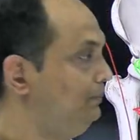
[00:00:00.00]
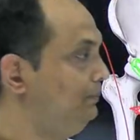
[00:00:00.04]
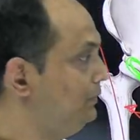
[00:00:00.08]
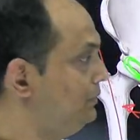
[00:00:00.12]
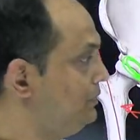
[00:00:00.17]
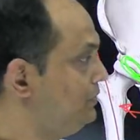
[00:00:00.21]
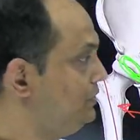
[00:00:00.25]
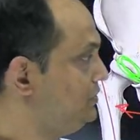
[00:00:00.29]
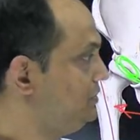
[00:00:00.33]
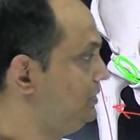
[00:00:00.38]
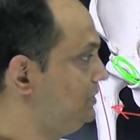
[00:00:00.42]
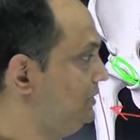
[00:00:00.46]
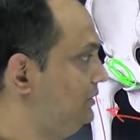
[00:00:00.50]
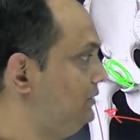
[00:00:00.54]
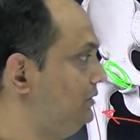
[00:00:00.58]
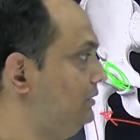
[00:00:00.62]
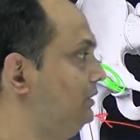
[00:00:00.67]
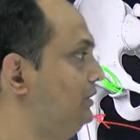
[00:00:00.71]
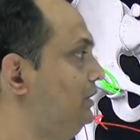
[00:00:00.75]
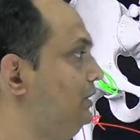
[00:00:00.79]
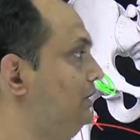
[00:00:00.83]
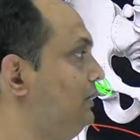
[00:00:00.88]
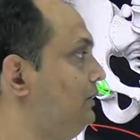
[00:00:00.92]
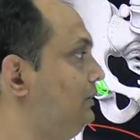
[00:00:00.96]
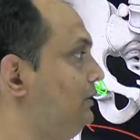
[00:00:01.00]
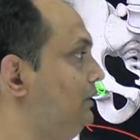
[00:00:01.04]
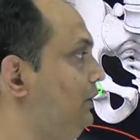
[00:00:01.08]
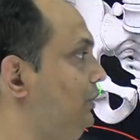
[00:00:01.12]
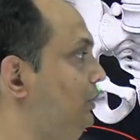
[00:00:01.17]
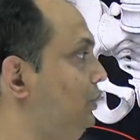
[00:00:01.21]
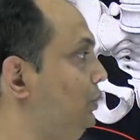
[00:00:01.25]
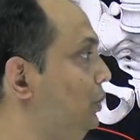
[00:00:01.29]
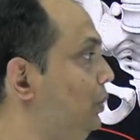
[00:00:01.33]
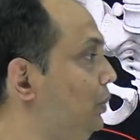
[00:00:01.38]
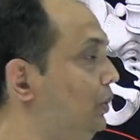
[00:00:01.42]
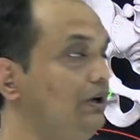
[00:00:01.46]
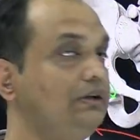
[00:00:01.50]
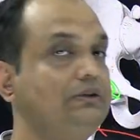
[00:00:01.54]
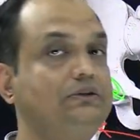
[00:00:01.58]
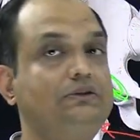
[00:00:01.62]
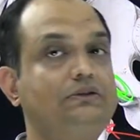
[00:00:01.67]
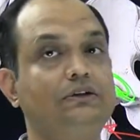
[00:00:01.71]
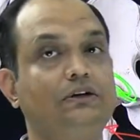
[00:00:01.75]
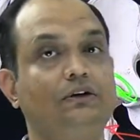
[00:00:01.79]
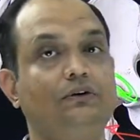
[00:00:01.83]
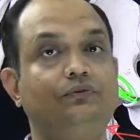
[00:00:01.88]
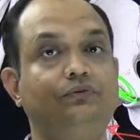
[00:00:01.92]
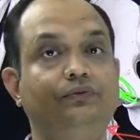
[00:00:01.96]
position, the lower
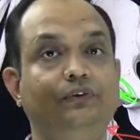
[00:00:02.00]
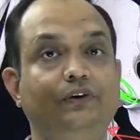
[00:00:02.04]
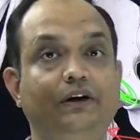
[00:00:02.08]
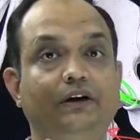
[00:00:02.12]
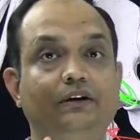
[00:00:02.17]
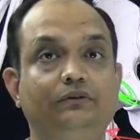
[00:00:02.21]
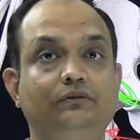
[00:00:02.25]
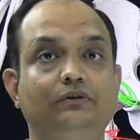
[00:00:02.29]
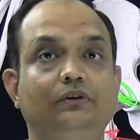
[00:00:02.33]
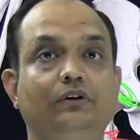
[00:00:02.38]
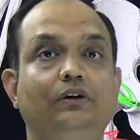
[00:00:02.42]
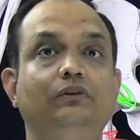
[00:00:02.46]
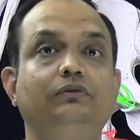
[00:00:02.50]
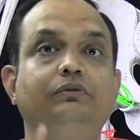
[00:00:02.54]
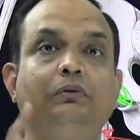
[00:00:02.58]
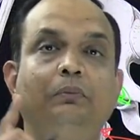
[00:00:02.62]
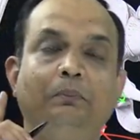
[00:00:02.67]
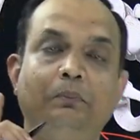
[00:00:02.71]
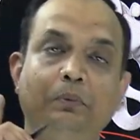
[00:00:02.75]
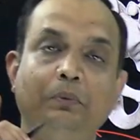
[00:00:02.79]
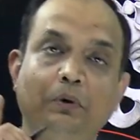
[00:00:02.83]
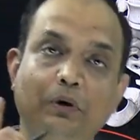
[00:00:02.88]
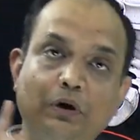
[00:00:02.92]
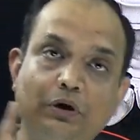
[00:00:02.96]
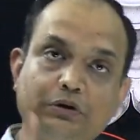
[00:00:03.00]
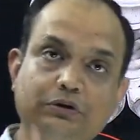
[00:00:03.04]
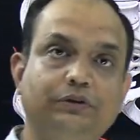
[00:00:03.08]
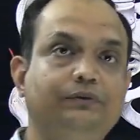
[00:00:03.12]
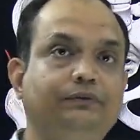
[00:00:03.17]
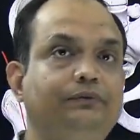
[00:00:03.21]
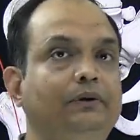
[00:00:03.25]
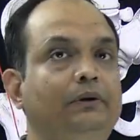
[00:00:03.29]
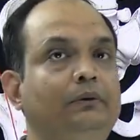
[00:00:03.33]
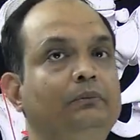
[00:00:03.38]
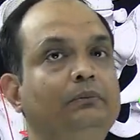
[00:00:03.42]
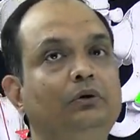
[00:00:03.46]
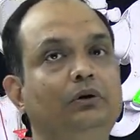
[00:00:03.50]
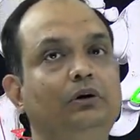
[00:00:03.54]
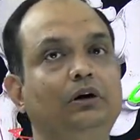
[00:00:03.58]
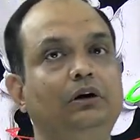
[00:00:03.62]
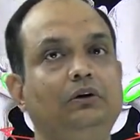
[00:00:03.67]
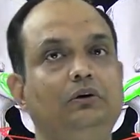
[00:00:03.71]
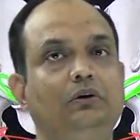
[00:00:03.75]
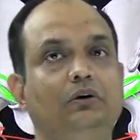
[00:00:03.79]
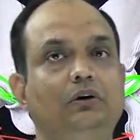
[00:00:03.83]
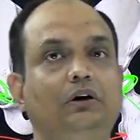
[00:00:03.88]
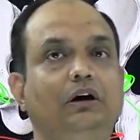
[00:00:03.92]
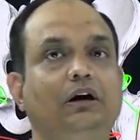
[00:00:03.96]
surface of both
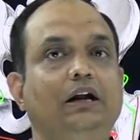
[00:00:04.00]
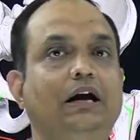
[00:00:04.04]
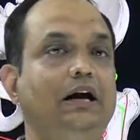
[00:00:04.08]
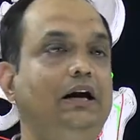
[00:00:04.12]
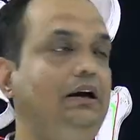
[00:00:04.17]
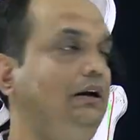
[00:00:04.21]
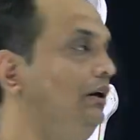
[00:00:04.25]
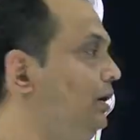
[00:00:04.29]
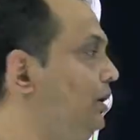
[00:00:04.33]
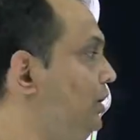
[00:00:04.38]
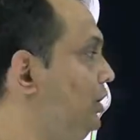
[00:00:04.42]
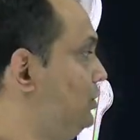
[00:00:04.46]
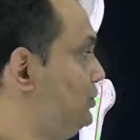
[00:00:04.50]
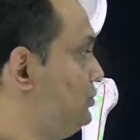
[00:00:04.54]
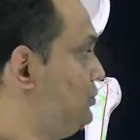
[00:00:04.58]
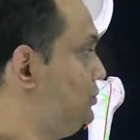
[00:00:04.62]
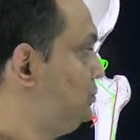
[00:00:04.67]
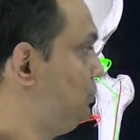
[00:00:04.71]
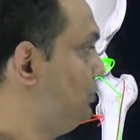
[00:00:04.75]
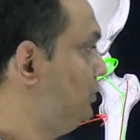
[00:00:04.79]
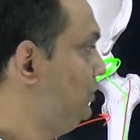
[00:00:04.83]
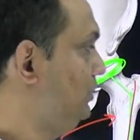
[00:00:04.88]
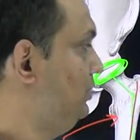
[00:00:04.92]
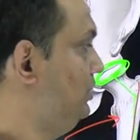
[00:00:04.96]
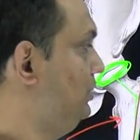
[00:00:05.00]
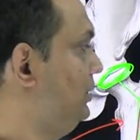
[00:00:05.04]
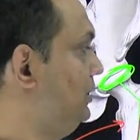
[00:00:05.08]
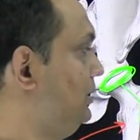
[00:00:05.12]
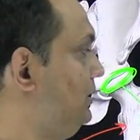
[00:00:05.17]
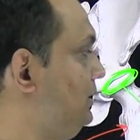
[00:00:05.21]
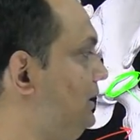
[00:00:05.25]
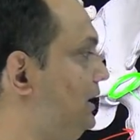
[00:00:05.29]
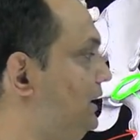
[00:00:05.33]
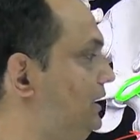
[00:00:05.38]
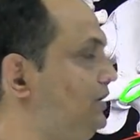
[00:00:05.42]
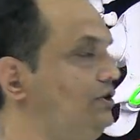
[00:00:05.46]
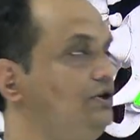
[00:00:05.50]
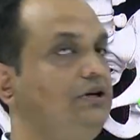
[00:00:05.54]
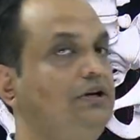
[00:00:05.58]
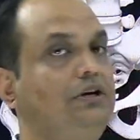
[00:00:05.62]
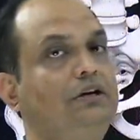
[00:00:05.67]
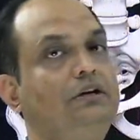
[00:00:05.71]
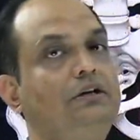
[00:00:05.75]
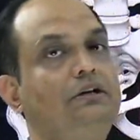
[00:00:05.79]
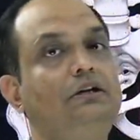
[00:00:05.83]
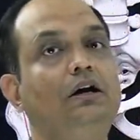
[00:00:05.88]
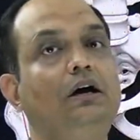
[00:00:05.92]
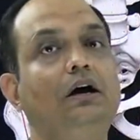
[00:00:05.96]
femoral condyle should touch
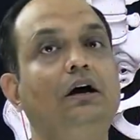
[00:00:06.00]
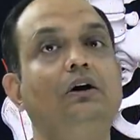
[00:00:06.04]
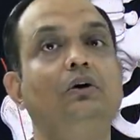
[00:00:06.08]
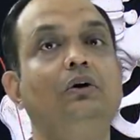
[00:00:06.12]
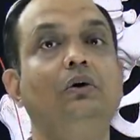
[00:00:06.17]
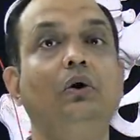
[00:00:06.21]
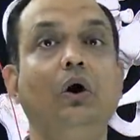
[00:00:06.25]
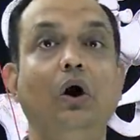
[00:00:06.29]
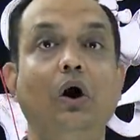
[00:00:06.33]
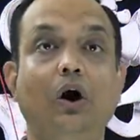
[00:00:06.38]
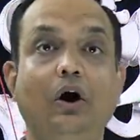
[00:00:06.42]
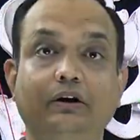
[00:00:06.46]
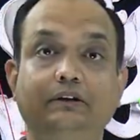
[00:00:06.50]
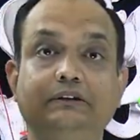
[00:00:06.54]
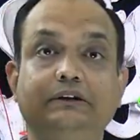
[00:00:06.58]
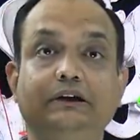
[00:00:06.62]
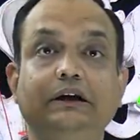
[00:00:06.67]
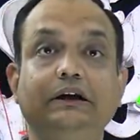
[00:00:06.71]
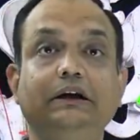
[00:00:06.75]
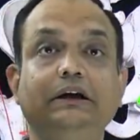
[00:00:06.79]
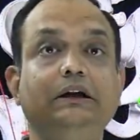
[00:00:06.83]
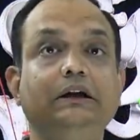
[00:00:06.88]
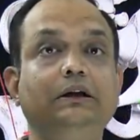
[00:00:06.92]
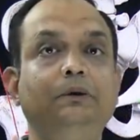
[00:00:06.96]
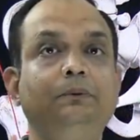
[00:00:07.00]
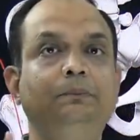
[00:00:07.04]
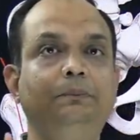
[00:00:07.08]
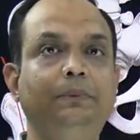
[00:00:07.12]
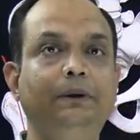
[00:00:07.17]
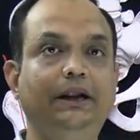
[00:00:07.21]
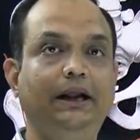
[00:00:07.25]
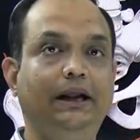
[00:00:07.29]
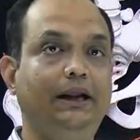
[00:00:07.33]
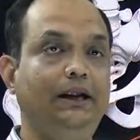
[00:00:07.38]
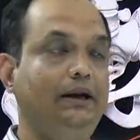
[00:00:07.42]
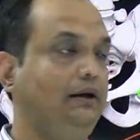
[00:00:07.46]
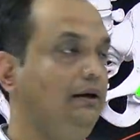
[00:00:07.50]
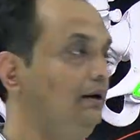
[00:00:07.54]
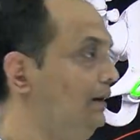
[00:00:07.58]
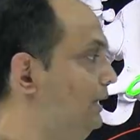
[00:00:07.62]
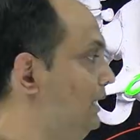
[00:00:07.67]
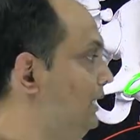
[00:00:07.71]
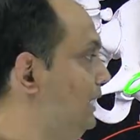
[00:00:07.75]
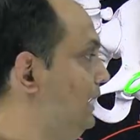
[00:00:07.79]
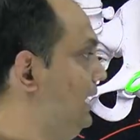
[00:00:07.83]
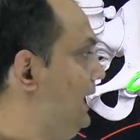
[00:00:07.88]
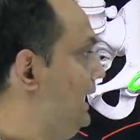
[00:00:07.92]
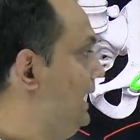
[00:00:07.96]
the horizontal plane,
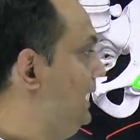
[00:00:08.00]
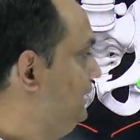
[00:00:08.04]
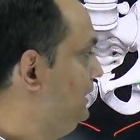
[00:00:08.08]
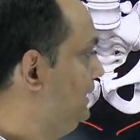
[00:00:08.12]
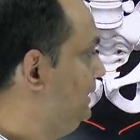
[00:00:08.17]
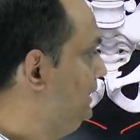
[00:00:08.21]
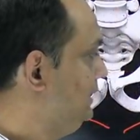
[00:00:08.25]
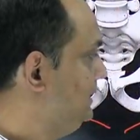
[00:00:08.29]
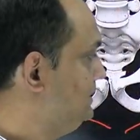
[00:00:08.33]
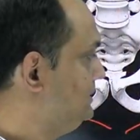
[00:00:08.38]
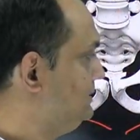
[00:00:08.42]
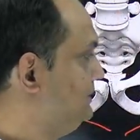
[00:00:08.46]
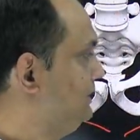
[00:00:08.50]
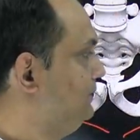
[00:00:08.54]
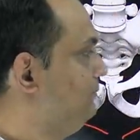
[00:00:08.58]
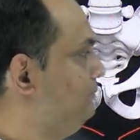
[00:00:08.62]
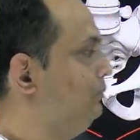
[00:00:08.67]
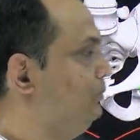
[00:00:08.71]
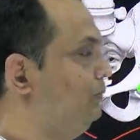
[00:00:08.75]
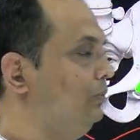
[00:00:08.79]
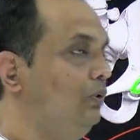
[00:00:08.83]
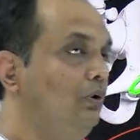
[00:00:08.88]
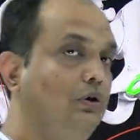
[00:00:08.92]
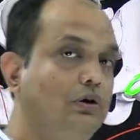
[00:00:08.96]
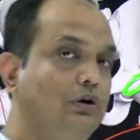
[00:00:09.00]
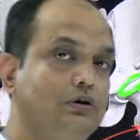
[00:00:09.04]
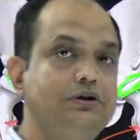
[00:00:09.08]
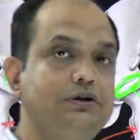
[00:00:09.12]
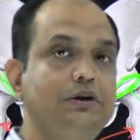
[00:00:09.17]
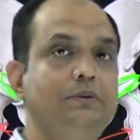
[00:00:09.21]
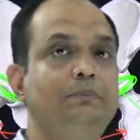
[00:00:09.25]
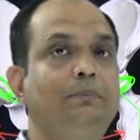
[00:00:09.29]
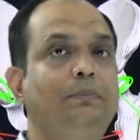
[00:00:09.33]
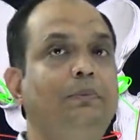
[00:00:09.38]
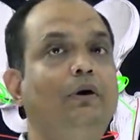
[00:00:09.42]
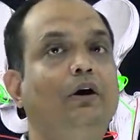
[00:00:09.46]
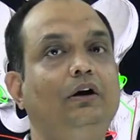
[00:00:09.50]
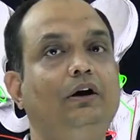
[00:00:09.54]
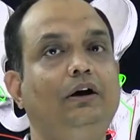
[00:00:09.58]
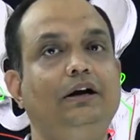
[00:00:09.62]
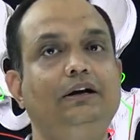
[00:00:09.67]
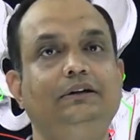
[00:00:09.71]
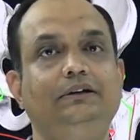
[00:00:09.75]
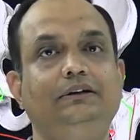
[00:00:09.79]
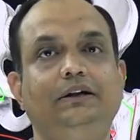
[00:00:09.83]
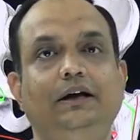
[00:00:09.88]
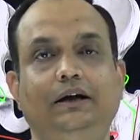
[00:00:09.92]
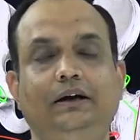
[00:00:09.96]
and it is the most
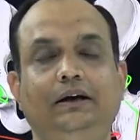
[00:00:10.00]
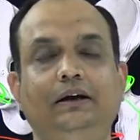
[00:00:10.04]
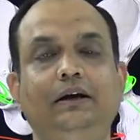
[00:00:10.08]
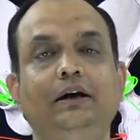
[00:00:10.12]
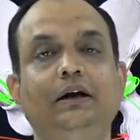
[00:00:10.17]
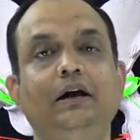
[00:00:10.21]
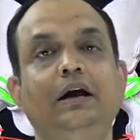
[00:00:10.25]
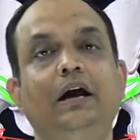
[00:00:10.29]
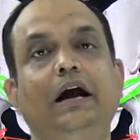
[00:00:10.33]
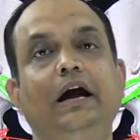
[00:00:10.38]
important thing.